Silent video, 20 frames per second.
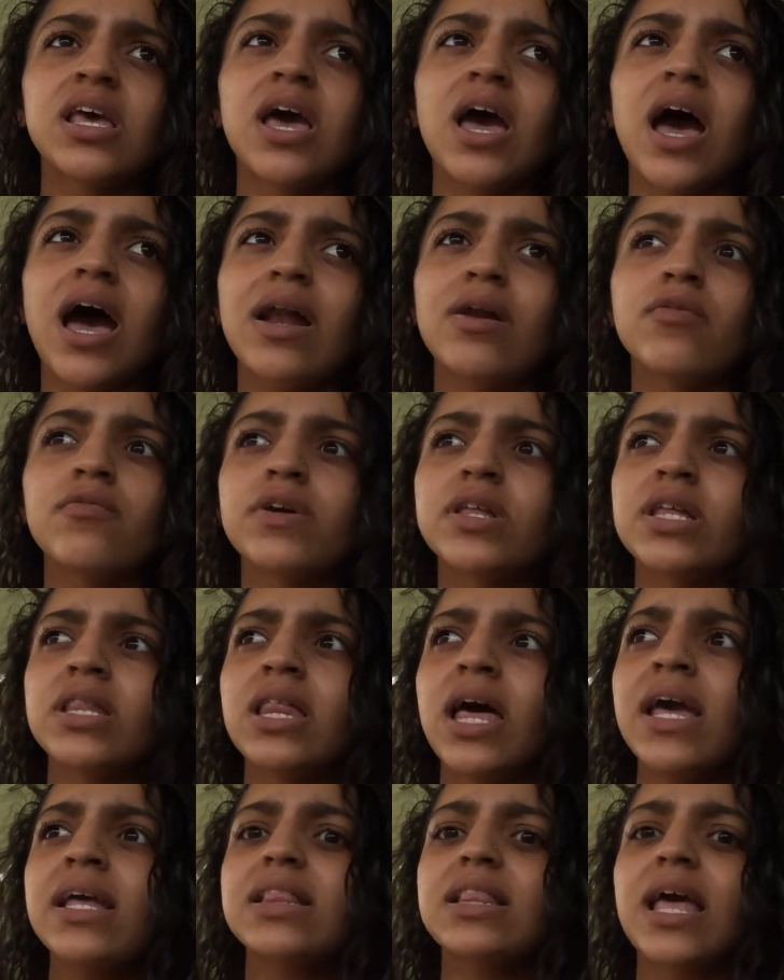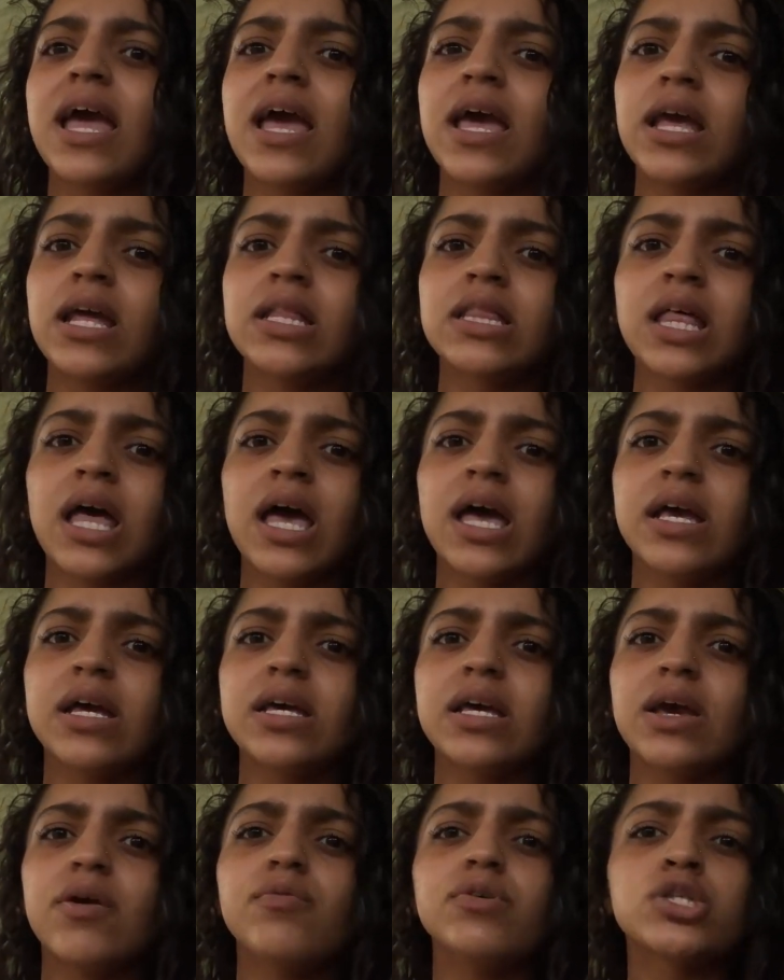I don't really like that, and like
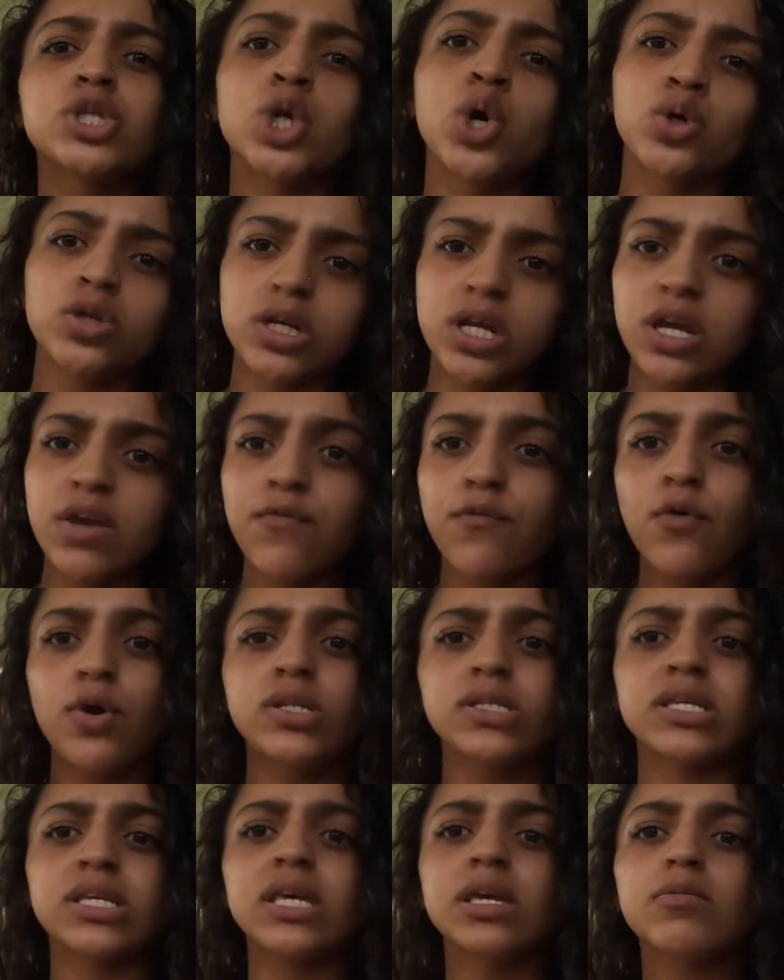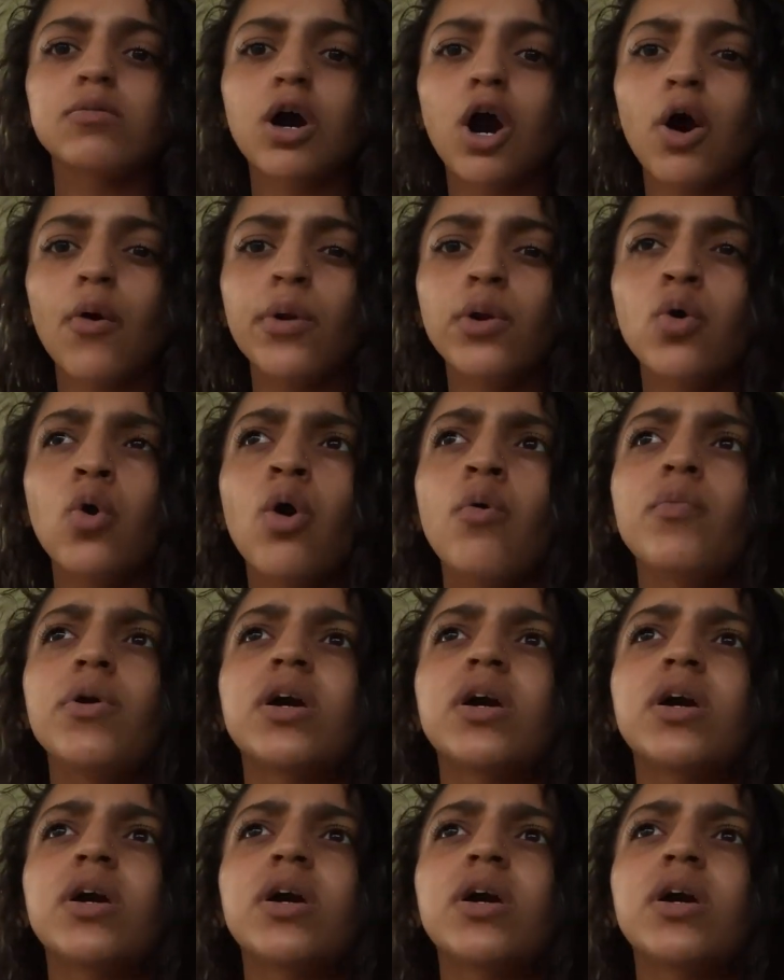it was no need for it to keep going on.